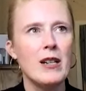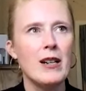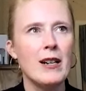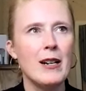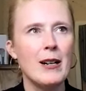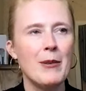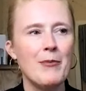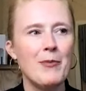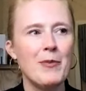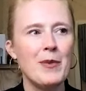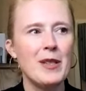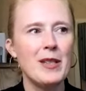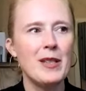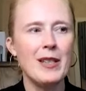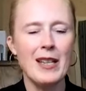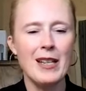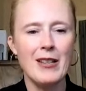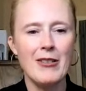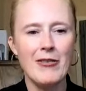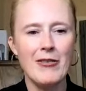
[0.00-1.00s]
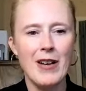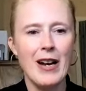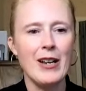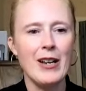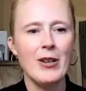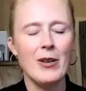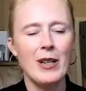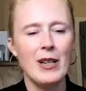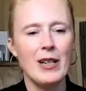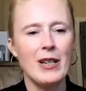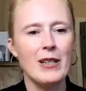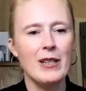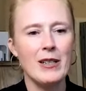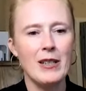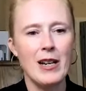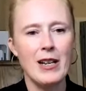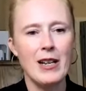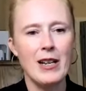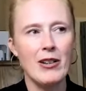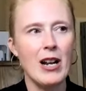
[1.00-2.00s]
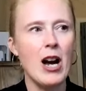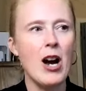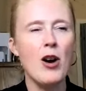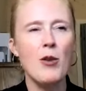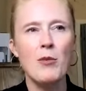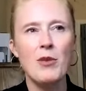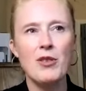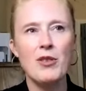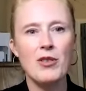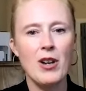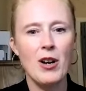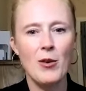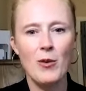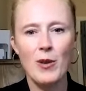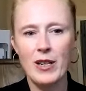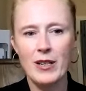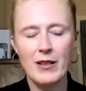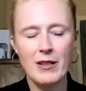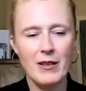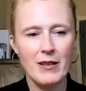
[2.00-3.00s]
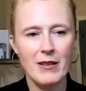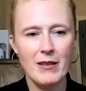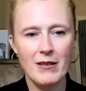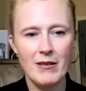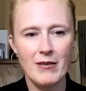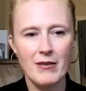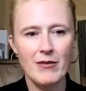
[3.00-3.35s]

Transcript: don't see the value in a designer, and I almost always,